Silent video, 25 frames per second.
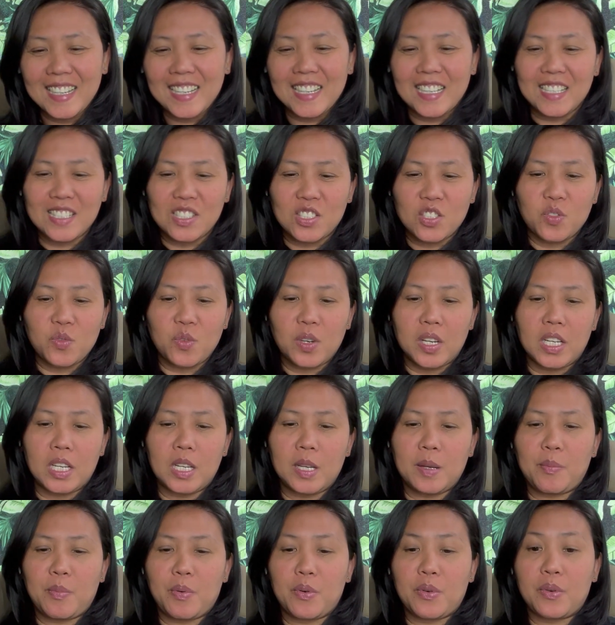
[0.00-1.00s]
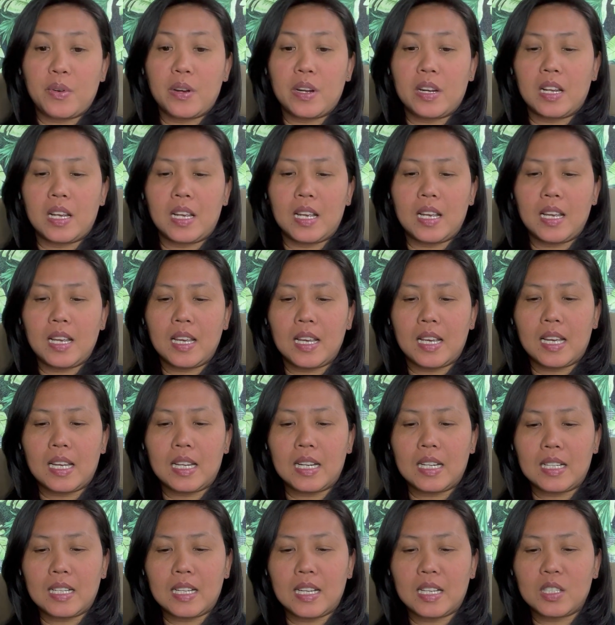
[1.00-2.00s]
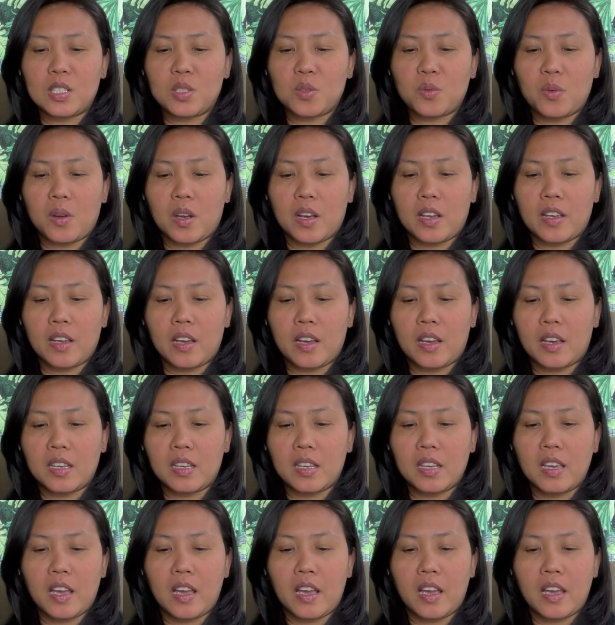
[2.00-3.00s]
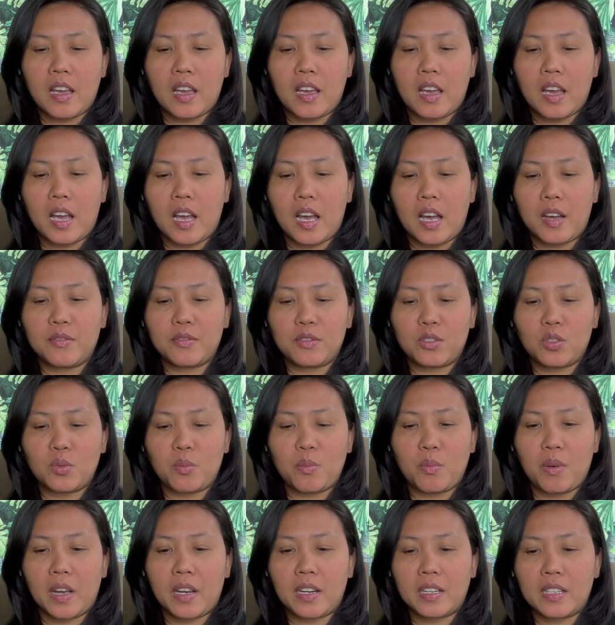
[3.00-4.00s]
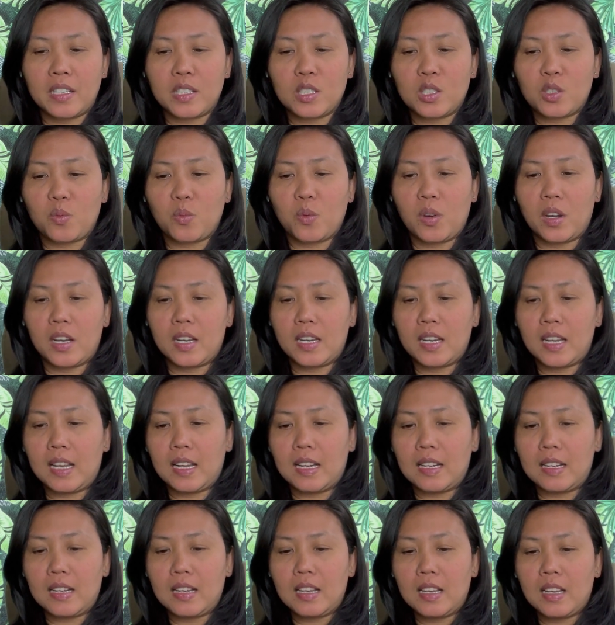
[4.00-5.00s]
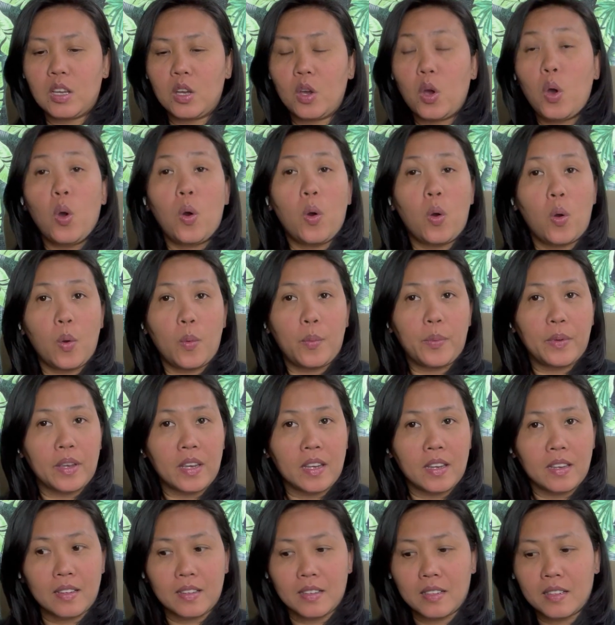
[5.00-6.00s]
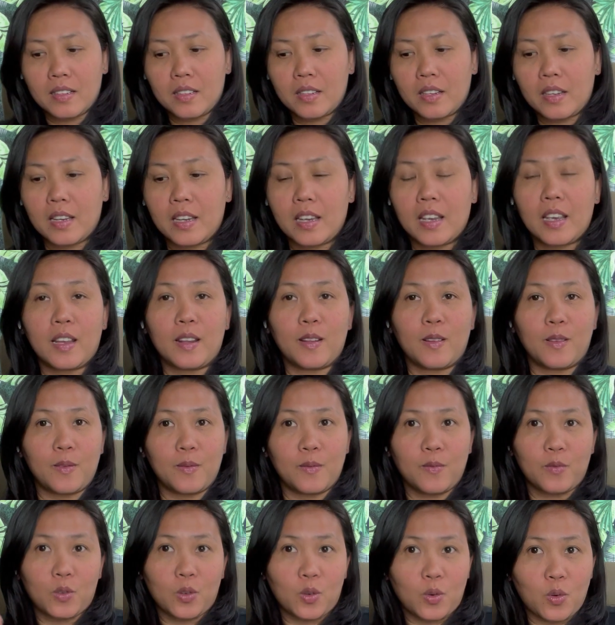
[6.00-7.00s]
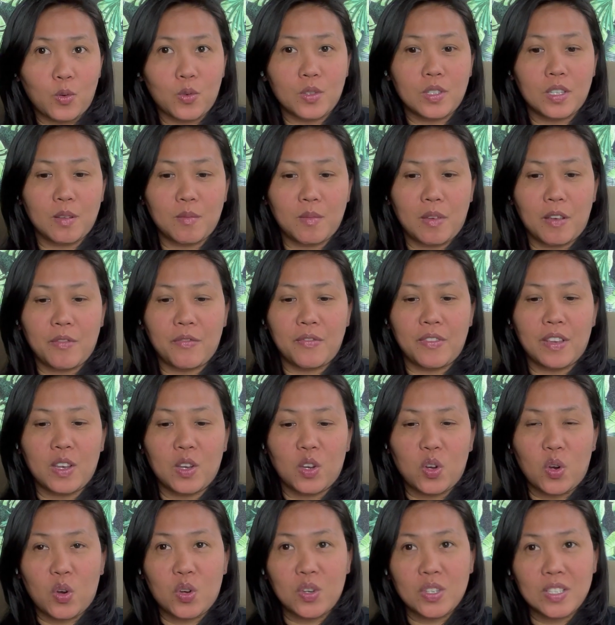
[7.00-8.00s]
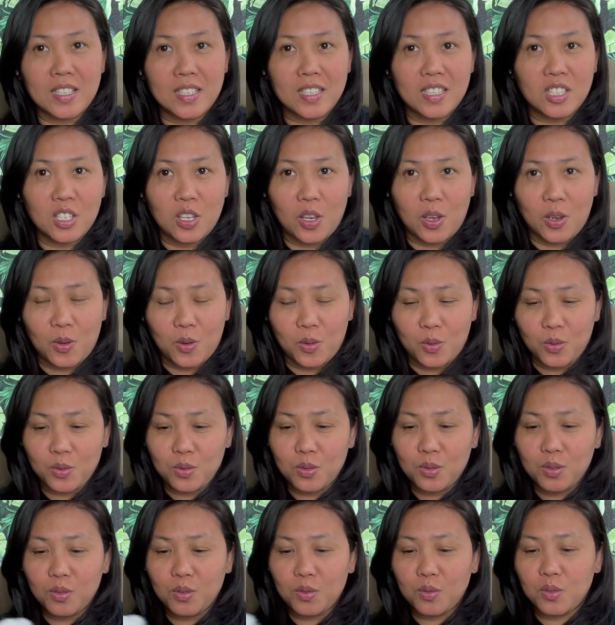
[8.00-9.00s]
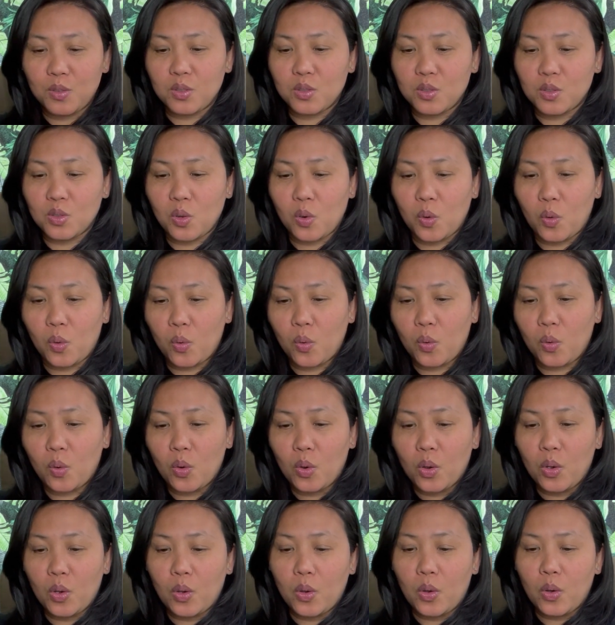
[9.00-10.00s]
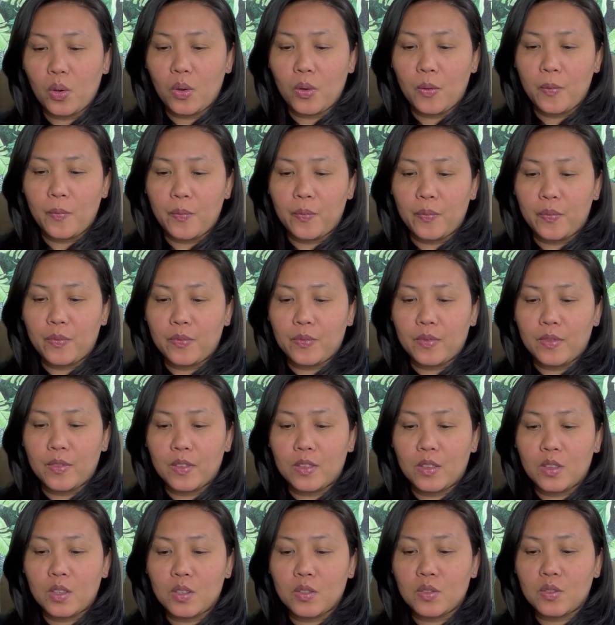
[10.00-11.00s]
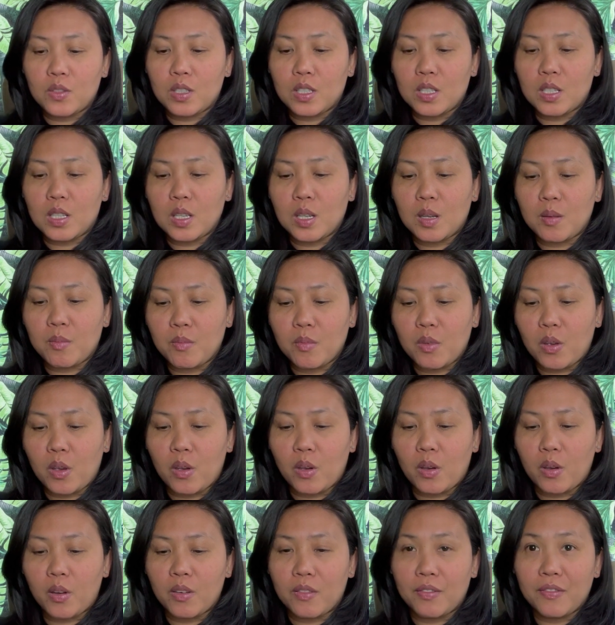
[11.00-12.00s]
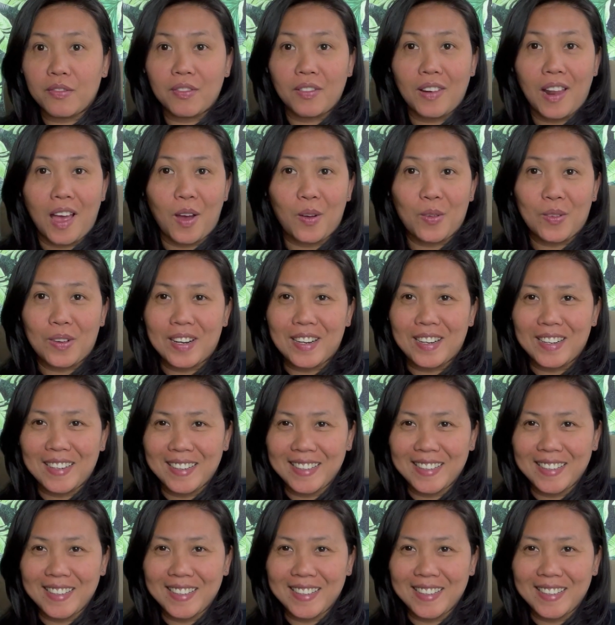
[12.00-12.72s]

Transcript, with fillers: It's really pretty, and that's why I have to buy this one, and hoping and crossing my fingers and toes so to see them flower.